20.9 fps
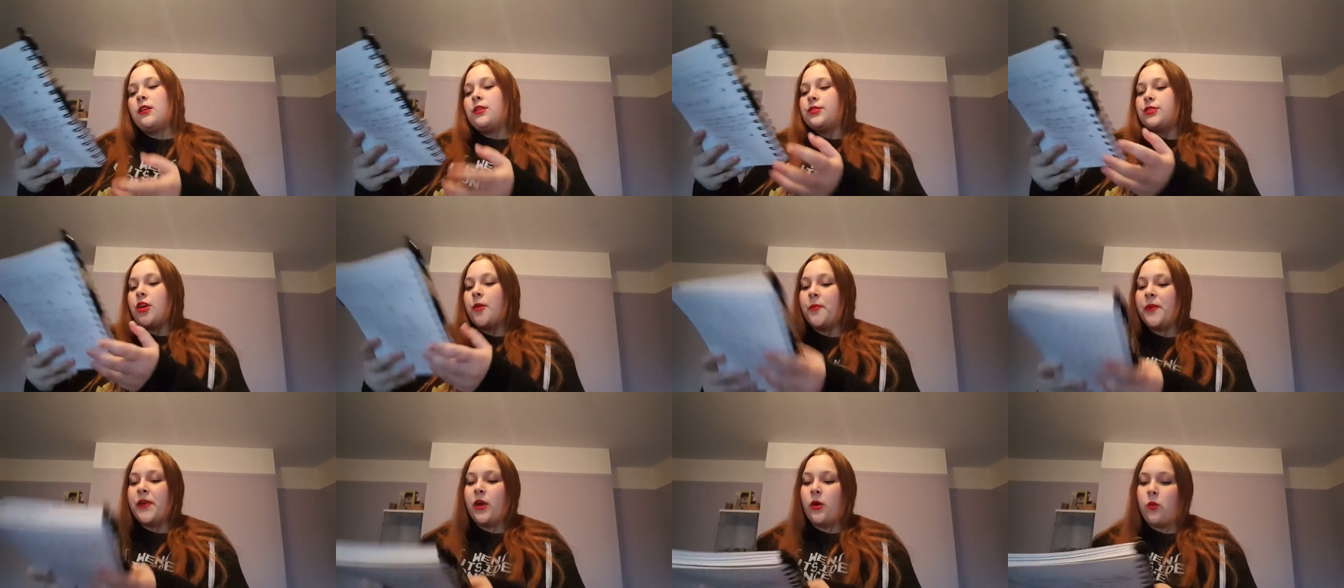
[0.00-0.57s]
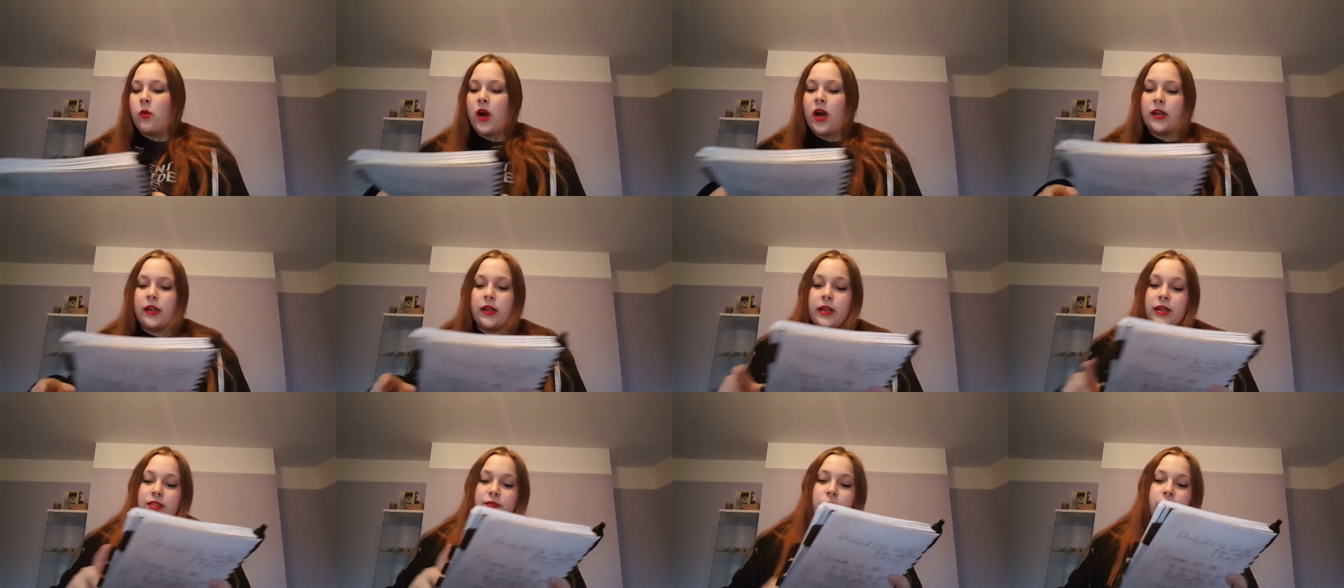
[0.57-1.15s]
Topic
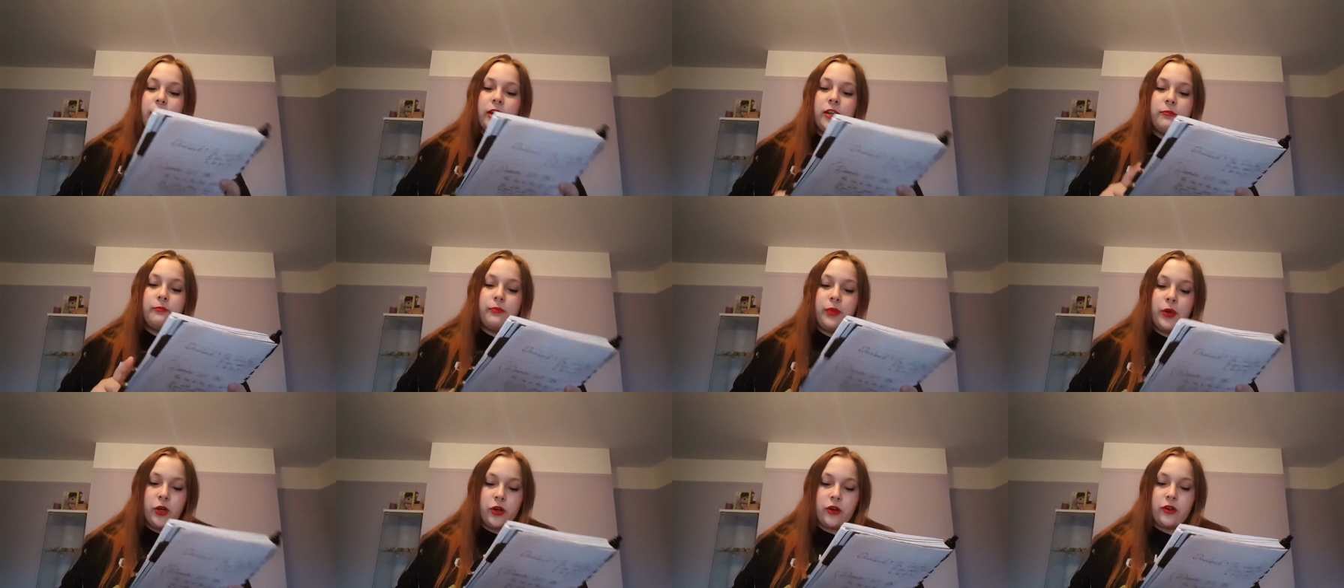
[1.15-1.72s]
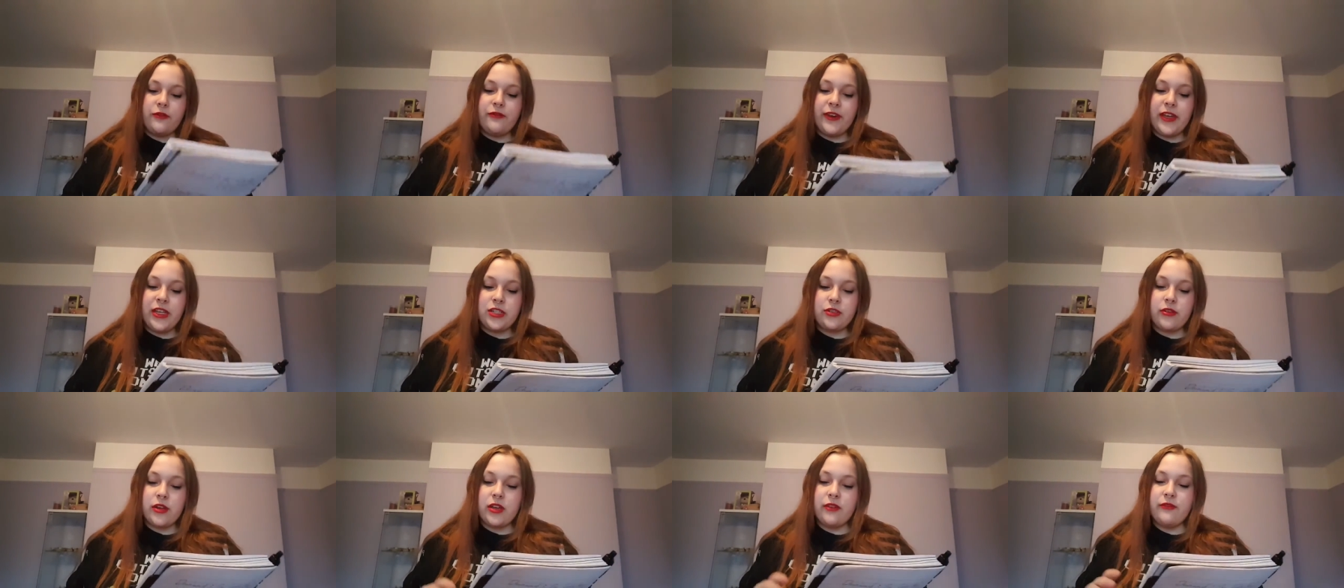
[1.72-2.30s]
1 is read a book
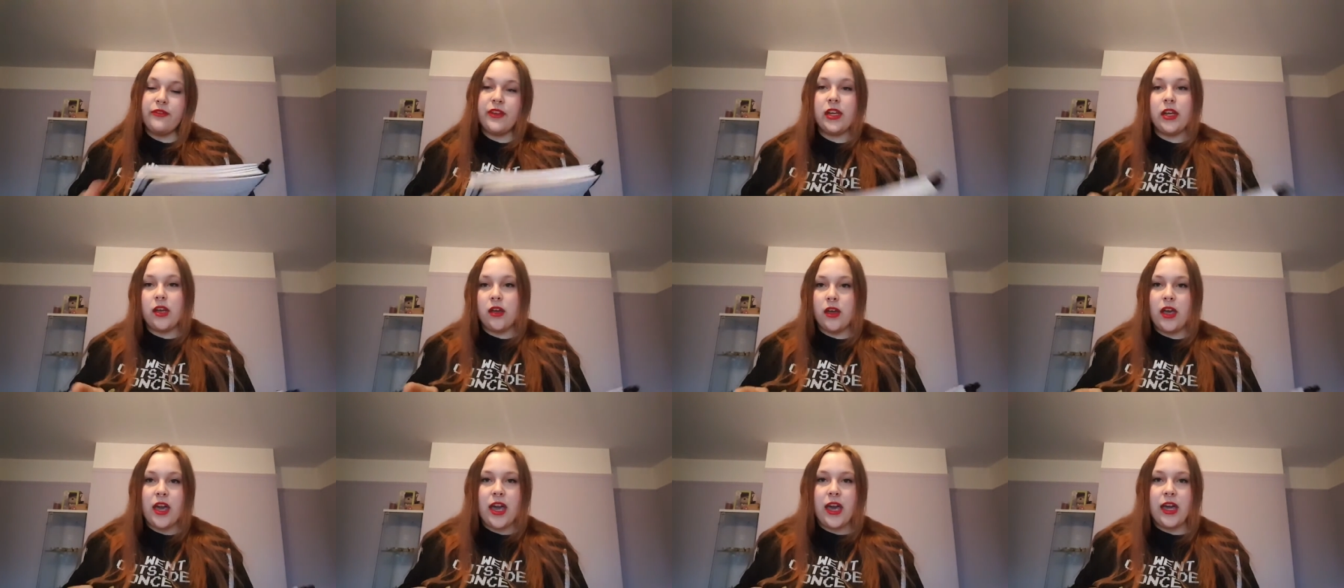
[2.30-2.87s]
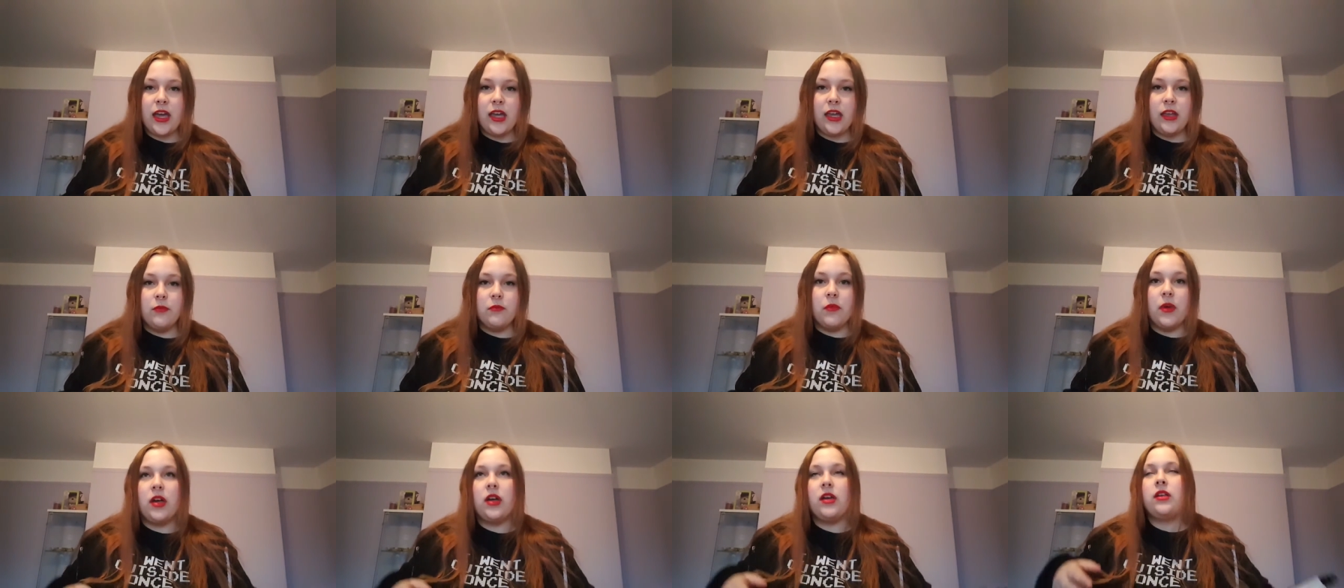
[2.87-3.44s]
featuring a video
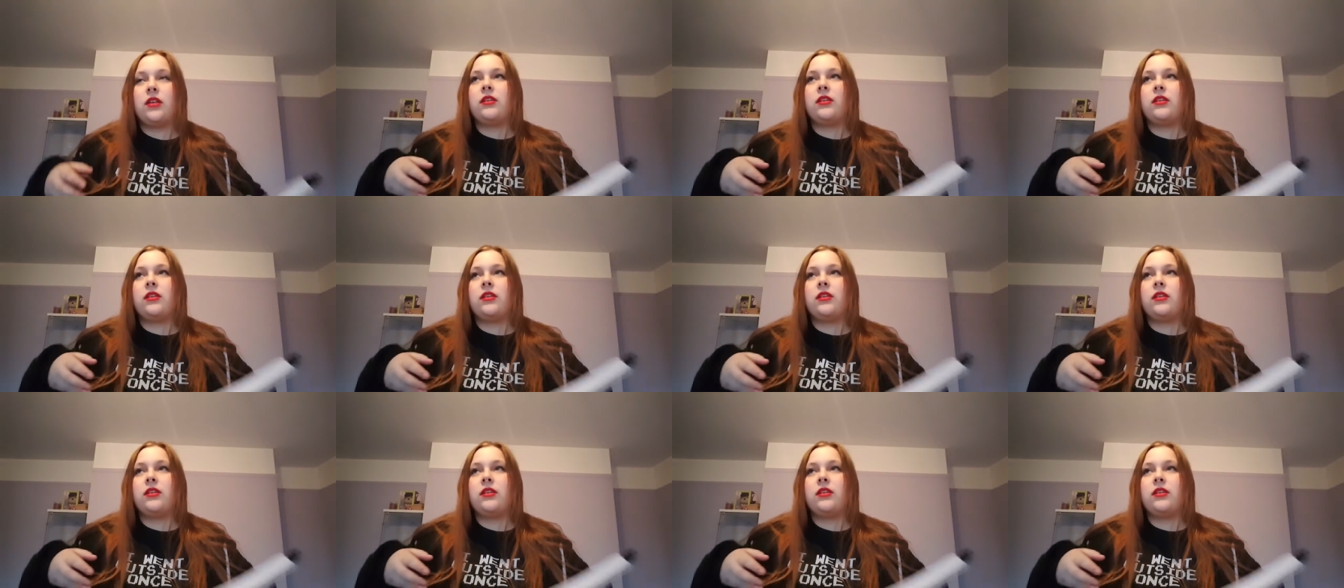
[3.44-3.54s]
game.